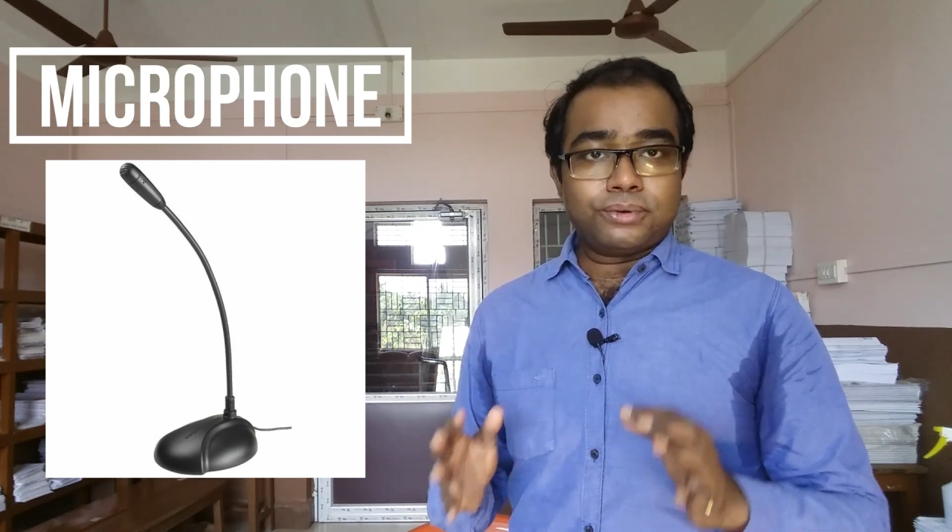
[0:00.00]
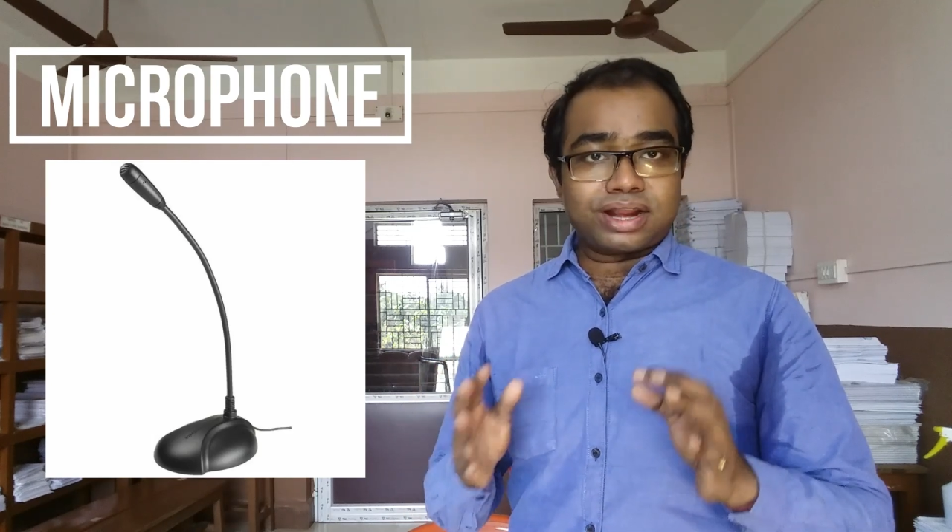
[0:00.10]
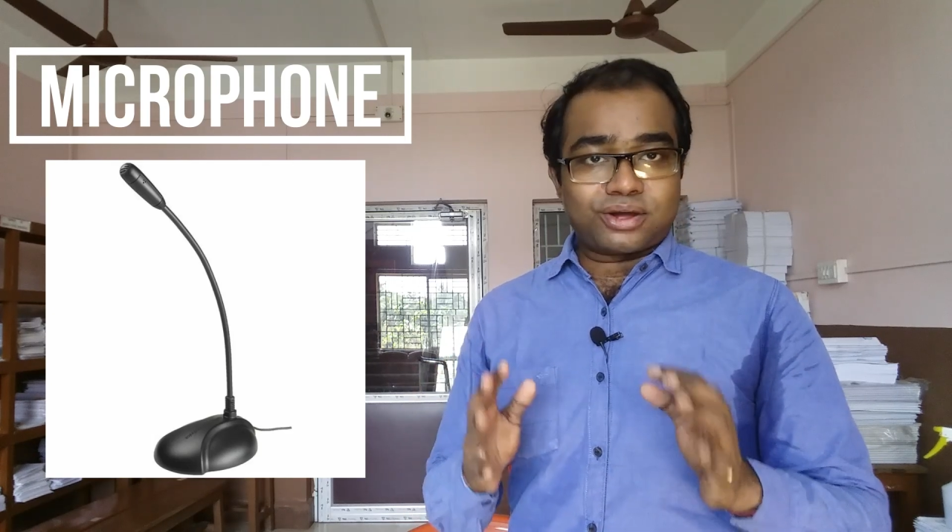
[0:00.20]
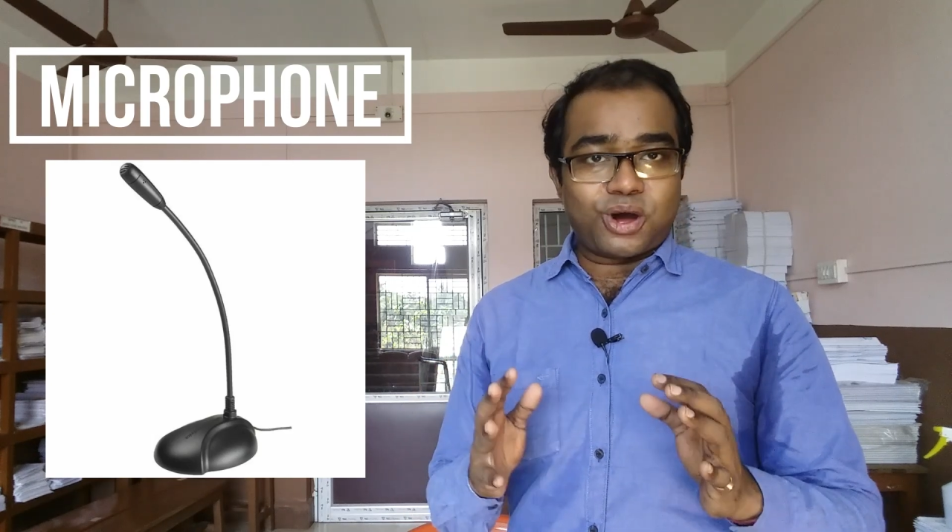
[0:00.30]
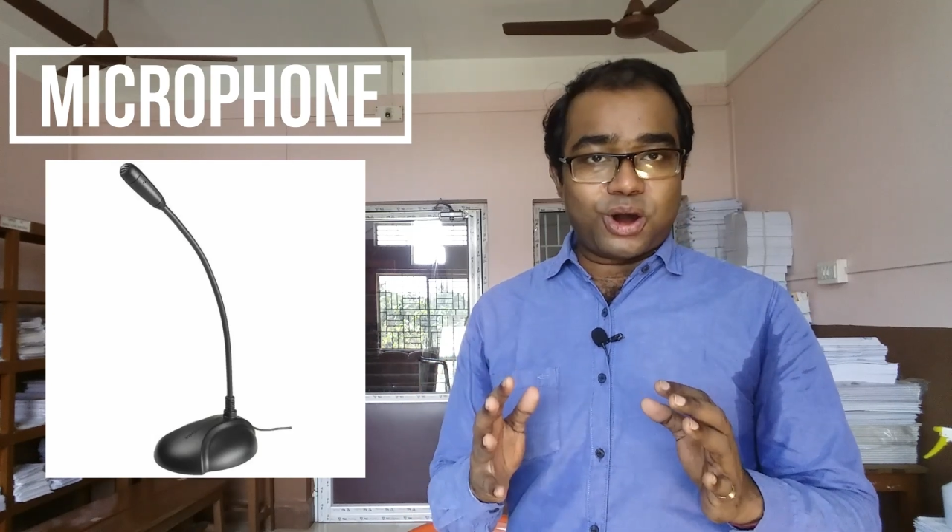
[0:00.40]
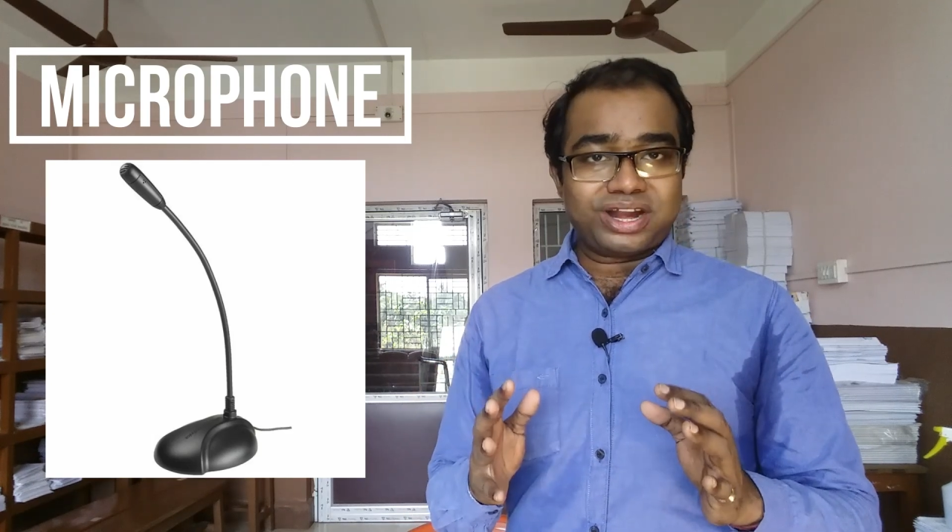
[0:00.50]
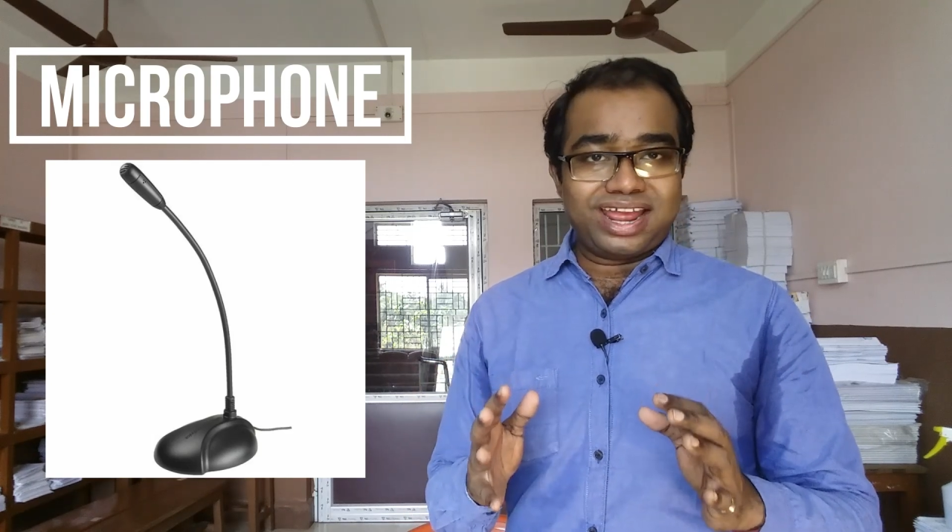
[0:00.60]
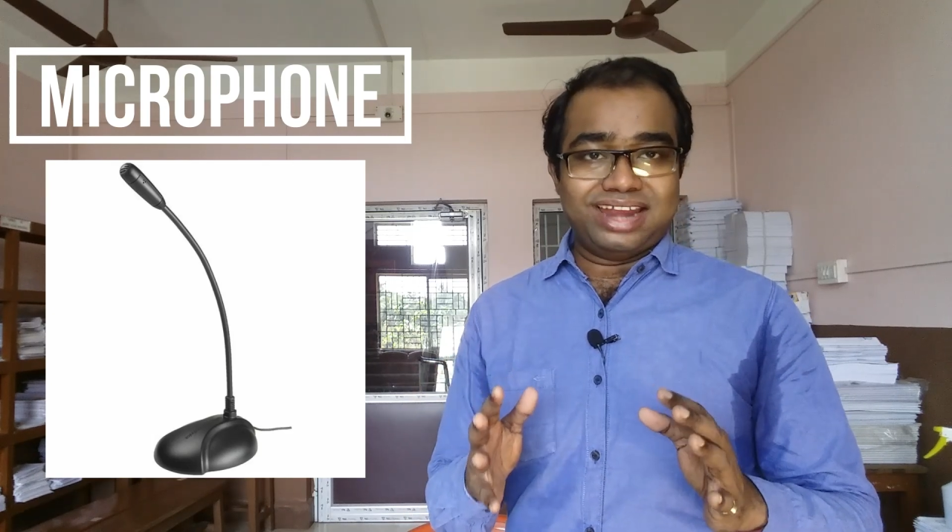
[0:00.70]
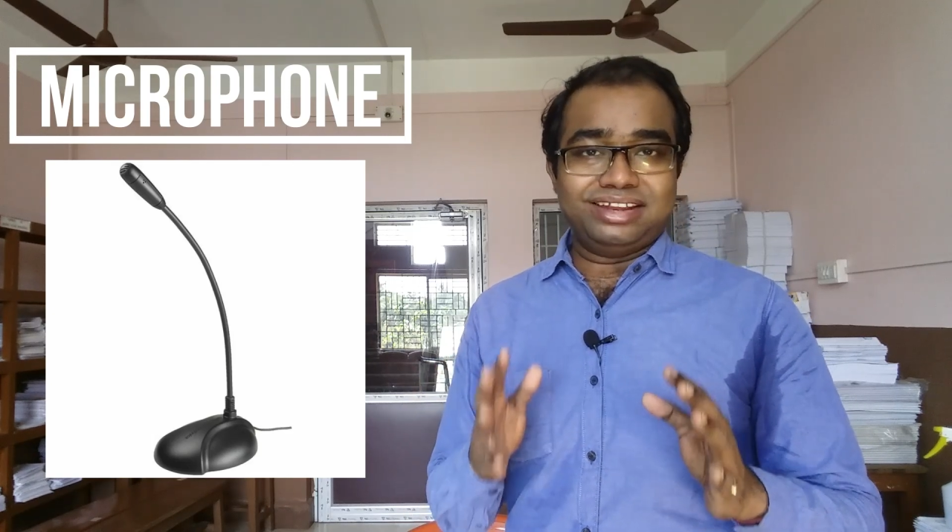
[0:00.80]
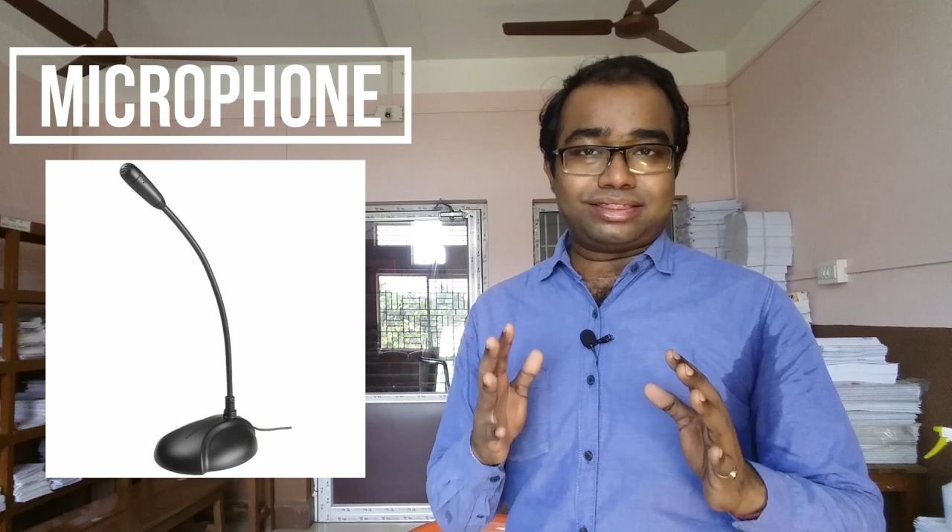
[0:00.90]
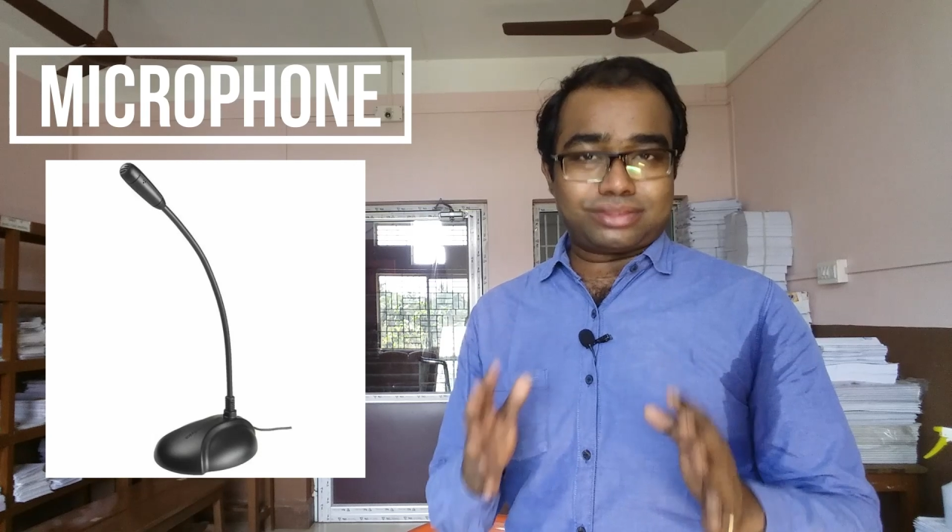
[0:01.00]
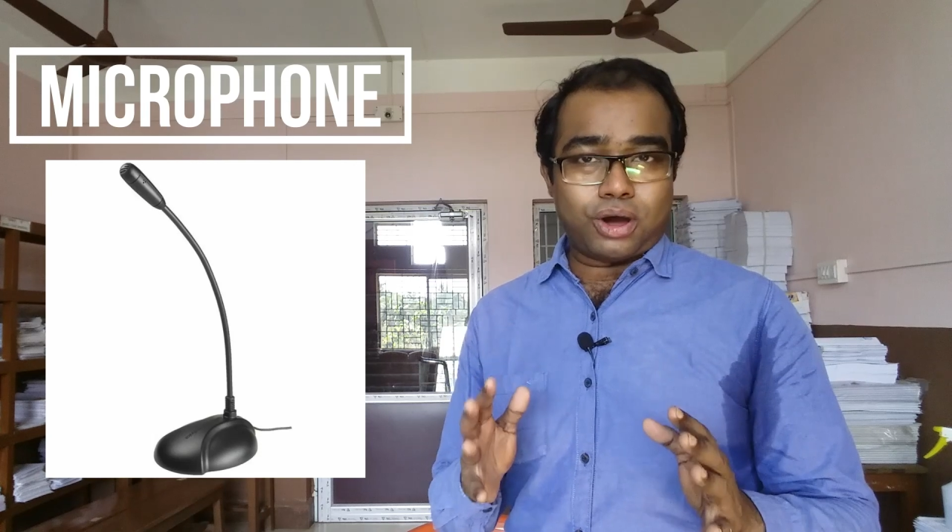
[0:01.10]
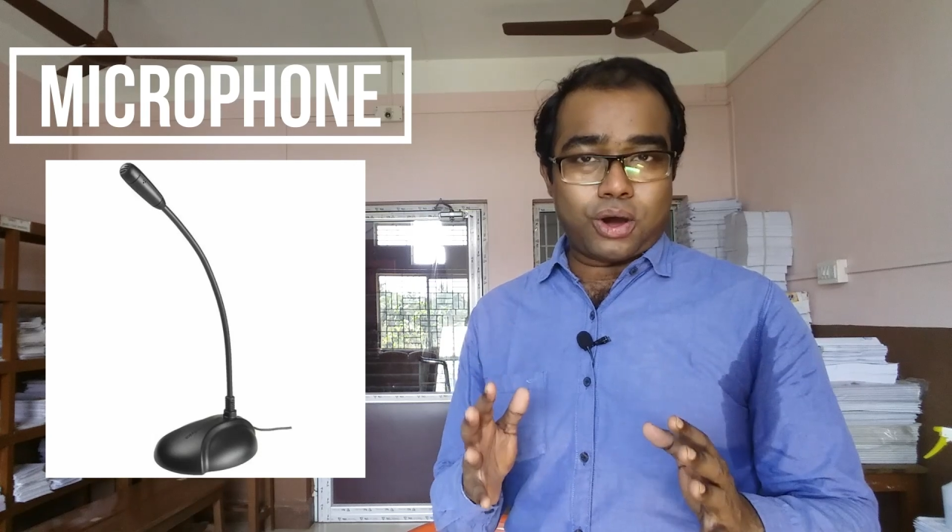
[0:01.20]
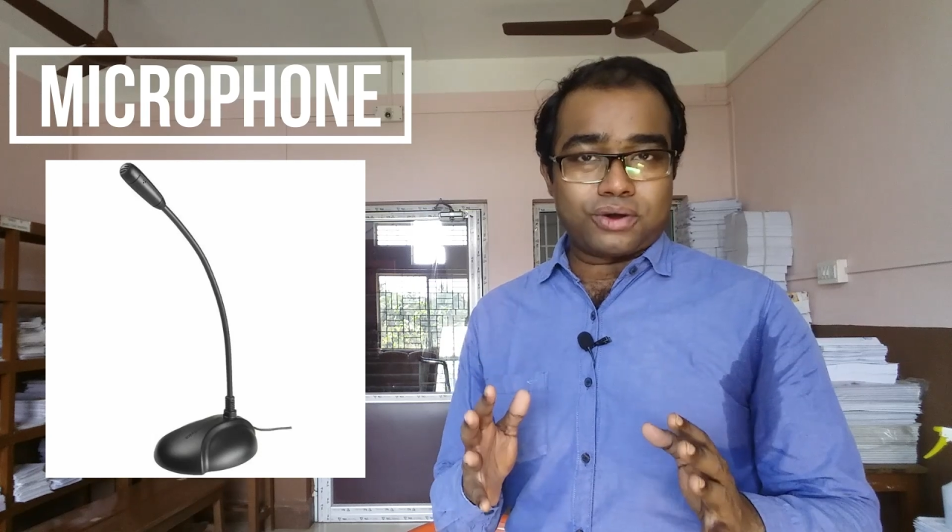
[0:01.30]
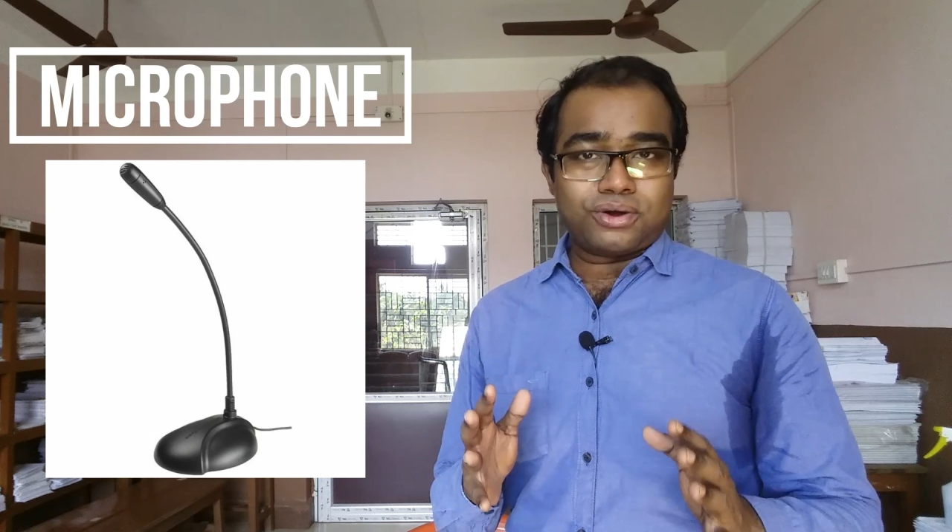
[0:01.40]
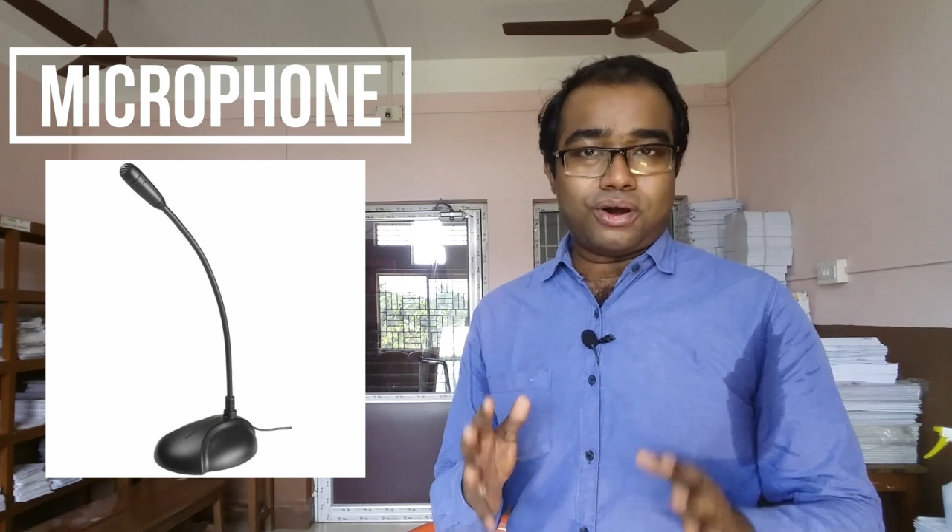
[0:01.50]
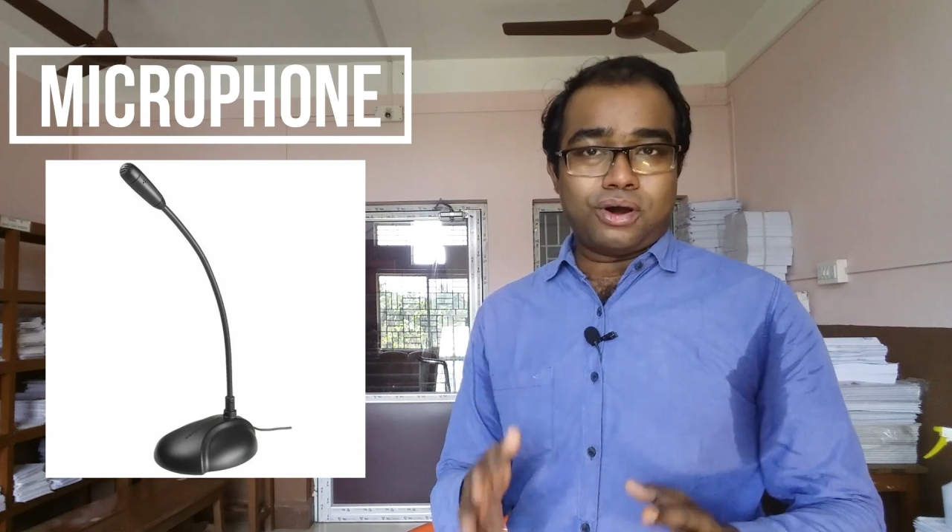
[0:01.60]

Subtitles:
record any song